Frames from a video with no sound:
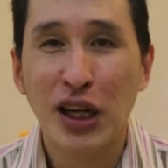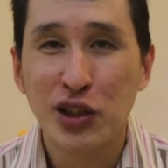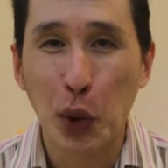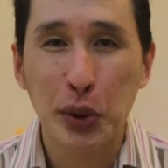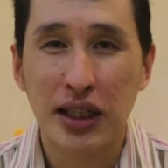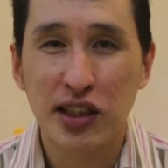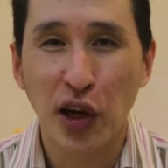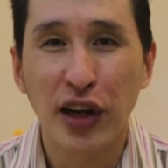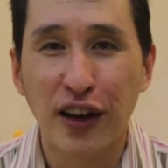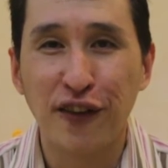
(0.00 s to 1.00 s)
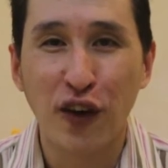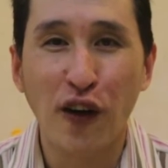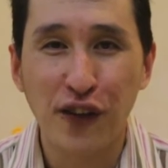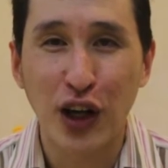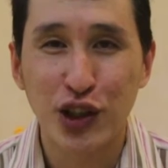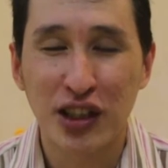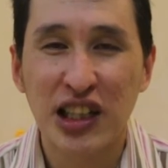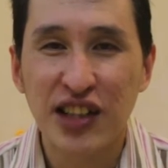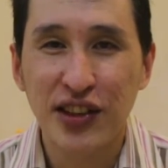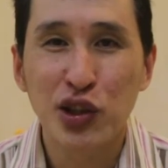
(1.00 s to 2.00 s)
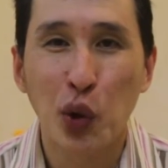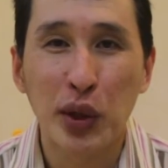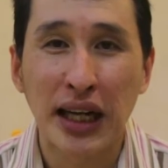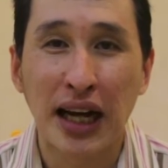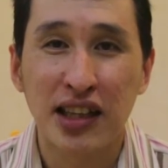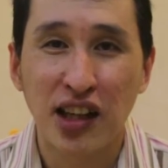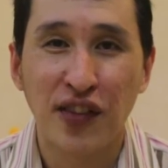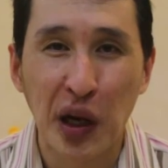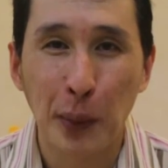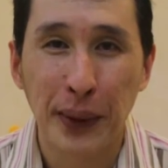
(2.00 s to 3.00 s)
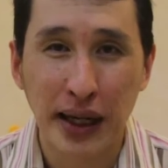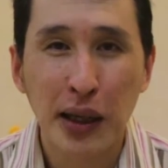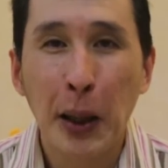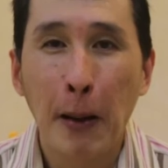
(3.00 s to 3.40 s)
So the third and fourth function, even though they are developing,